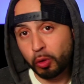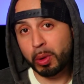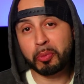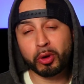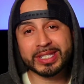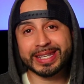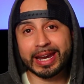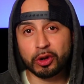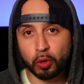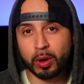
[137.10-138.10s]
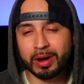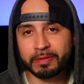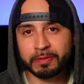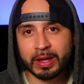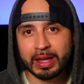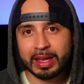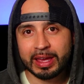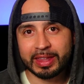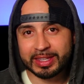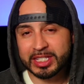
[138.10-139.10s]
reports that I know of
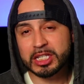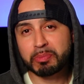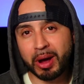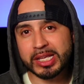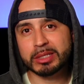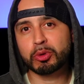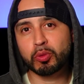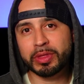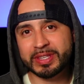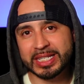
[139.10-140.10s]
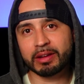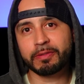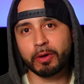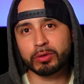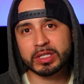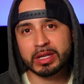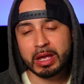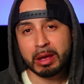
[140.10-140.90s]
that this is possible with cell phones.